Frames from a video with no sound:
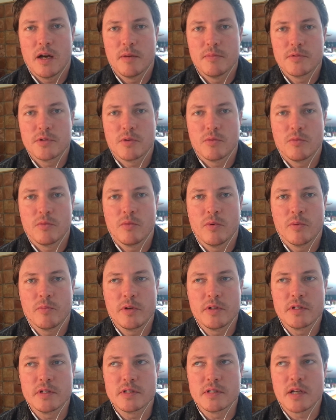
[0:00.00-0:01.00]
So when we
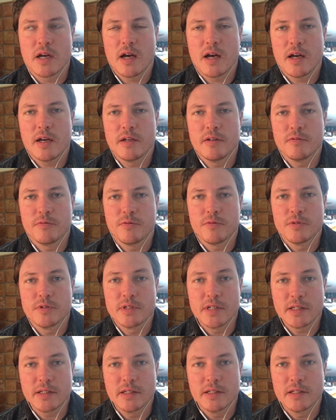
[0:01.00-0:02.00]
design for
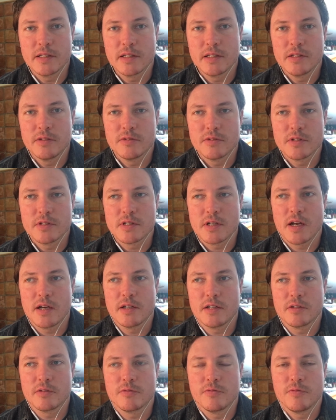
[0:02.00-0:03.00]
dignity, you're
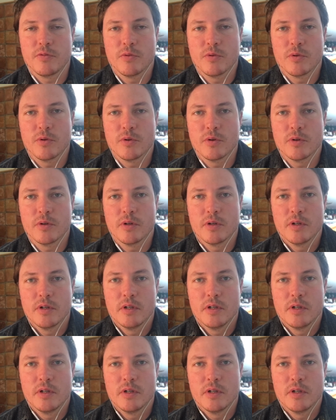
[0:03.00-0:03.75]
designing for